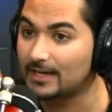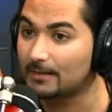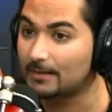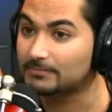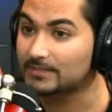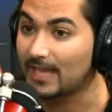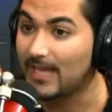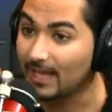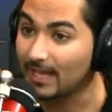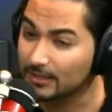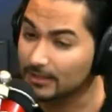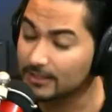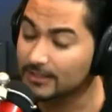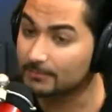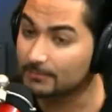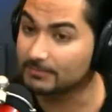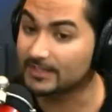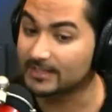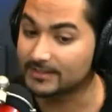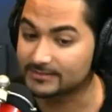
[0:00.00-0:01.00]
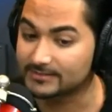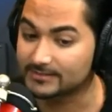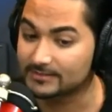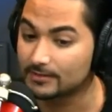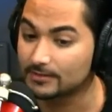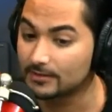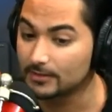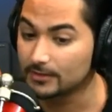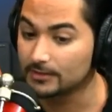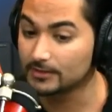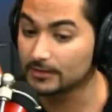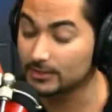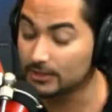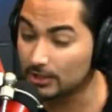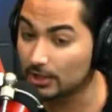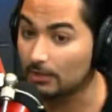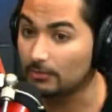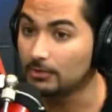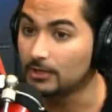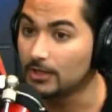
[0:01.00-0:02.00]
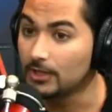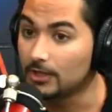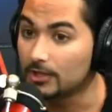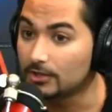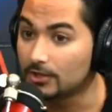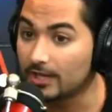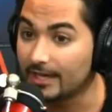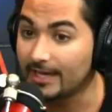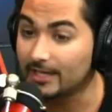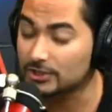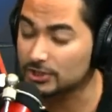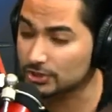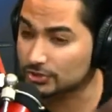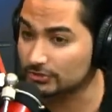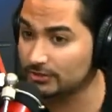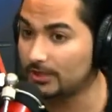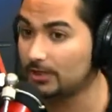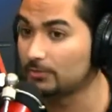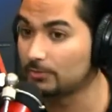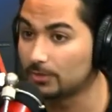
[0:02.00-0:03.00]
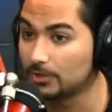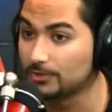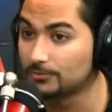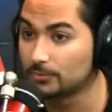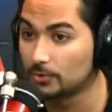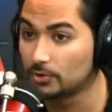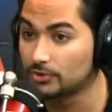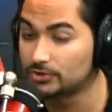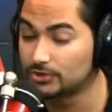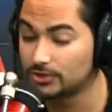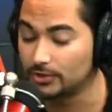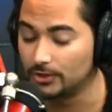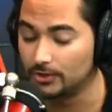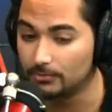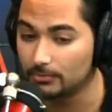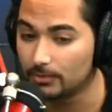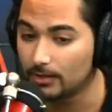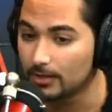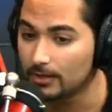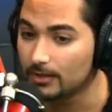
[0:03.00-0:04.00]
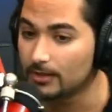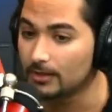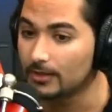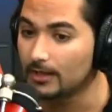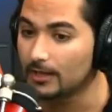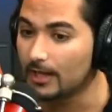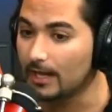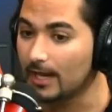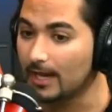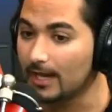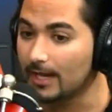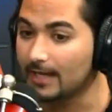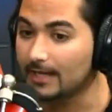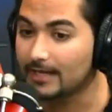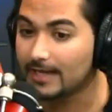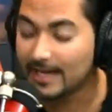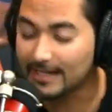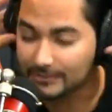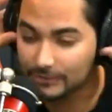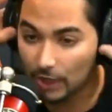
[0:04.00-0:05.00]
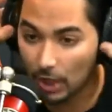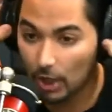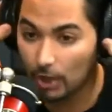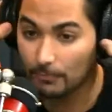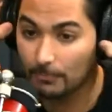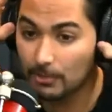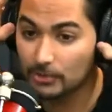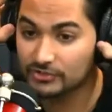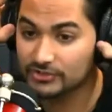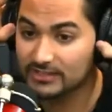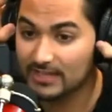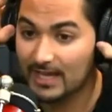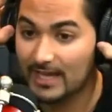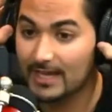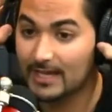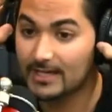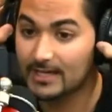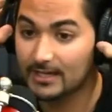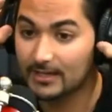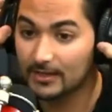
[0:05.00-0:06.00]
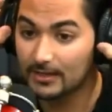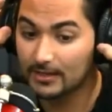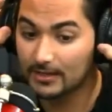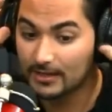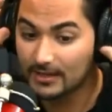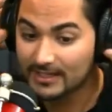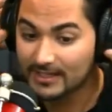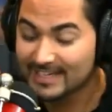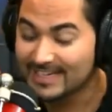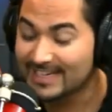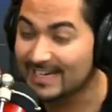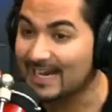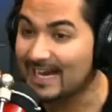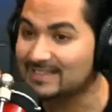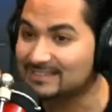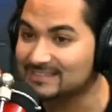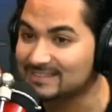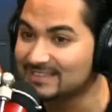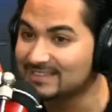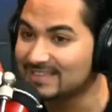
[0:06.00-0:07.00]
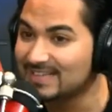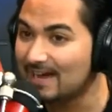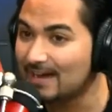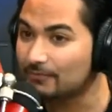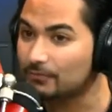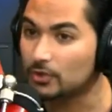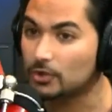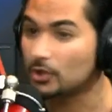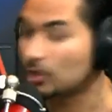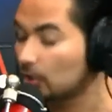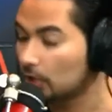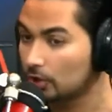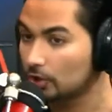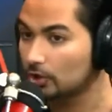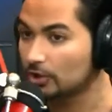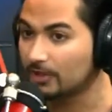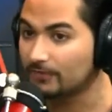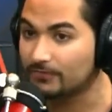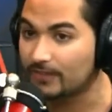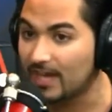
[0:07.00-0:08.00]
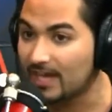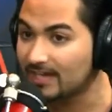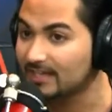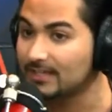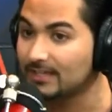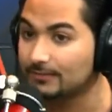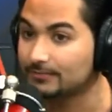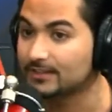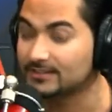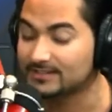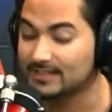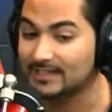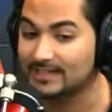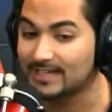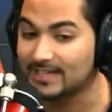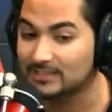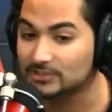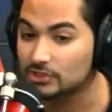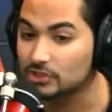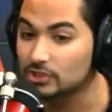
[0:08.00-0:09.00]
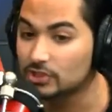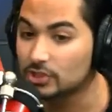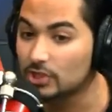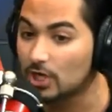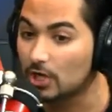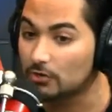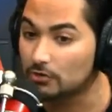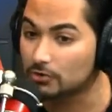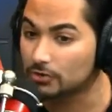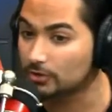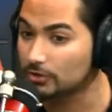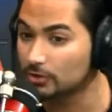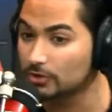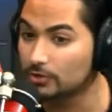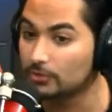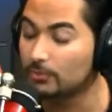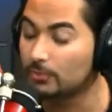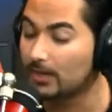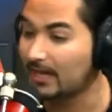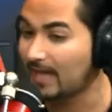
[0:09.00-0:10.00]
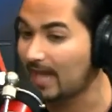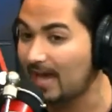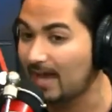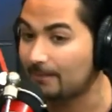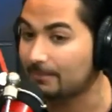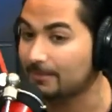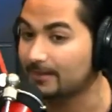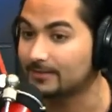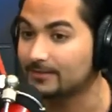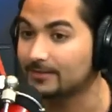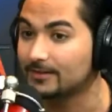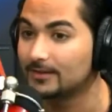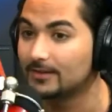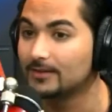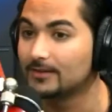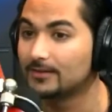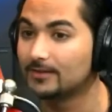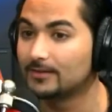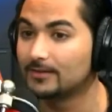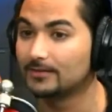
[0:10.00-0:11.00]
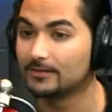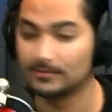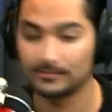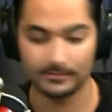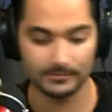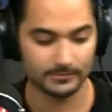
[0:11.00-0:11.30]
and I'm telling him this, you know, the history of World War II, and it's almost like he has never heard of any of this. Like he has no clue what happened. Yeah, it